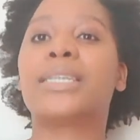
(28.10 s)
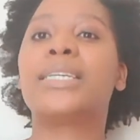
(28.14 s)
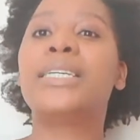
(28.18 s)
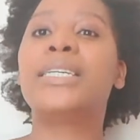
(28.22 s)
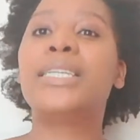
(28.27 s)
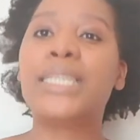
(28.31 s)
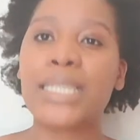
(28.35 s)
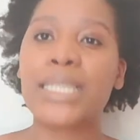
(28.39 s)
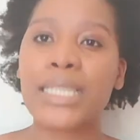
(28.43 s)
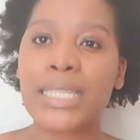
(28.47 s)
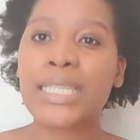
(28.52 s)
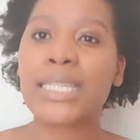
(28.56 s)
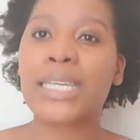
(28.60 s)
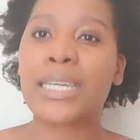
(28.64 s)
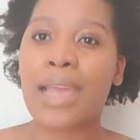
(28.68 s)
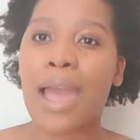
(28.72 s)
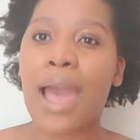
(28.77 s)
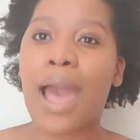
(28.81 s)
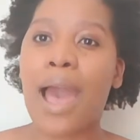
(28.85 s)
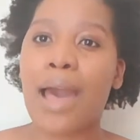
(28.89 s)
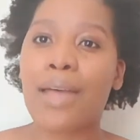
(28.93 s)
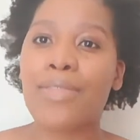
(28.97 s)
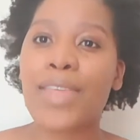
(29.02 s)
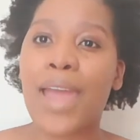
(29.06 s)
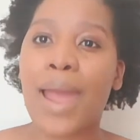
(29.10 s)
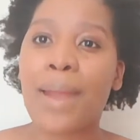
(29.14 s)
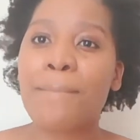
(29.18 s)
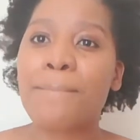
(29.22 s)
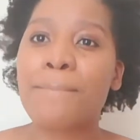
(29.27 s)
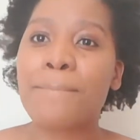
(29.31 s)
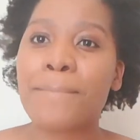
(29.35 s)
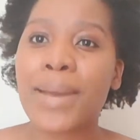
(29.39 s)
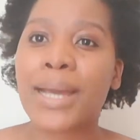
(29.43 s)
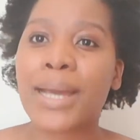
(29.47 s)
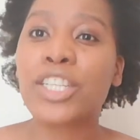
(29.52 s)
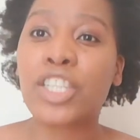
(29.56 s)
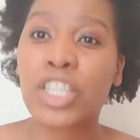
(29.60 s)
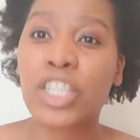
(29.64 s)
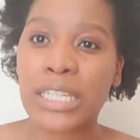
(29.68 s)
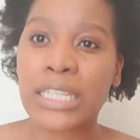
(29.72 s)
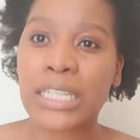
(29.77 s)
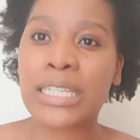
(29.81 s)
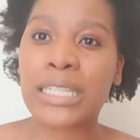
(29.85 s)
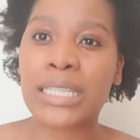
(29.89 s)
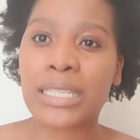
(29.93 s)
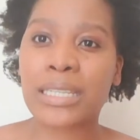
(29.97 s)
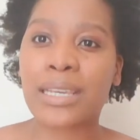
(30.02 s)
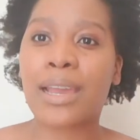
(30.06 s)
easier, that much
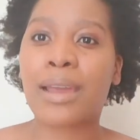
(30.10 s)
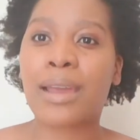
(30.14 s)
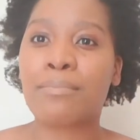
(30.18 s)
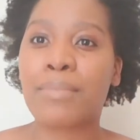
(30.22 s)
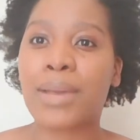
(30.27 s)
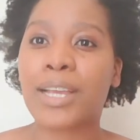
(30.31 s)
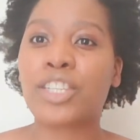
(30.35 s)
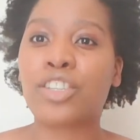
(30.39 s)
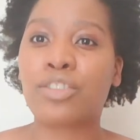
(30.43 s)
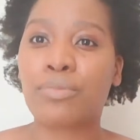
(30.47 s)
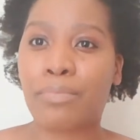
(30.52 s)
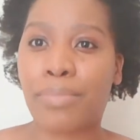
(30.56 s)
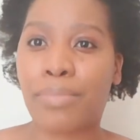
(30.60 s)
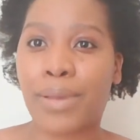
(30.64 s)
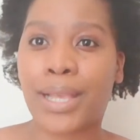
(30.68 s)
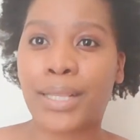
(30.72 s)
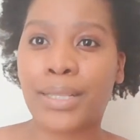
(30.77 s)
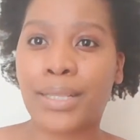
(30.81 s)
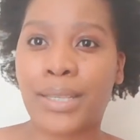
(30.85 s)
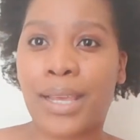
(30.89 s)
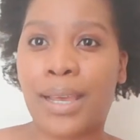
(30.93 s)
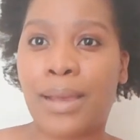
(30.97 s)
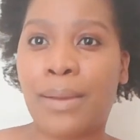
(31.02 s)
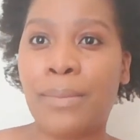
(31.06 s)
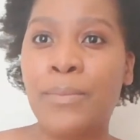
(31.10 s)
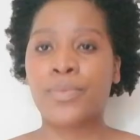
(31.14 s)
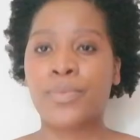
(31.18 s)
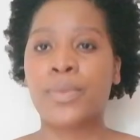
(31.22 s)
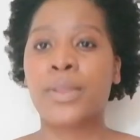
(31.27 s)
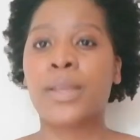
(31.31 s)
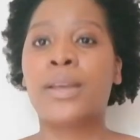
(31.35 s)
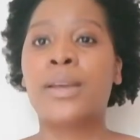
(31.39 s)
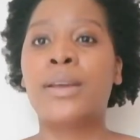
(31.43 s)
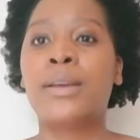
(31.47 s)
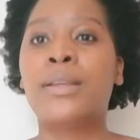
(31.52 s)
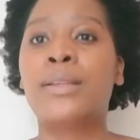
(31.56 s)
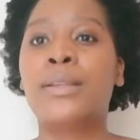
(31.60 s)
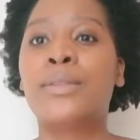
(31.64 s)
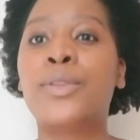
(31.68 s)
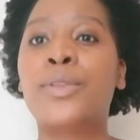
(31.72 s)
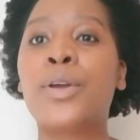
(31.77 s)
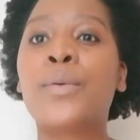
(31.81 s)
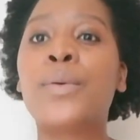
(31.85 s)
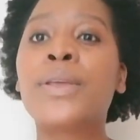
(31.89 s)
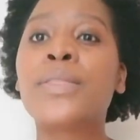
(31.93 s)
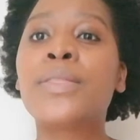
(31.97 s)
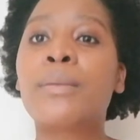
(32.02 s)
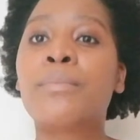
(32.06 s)
easier and much better.
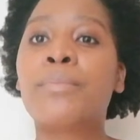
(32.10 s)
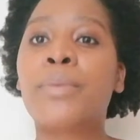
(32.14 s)
Knowing the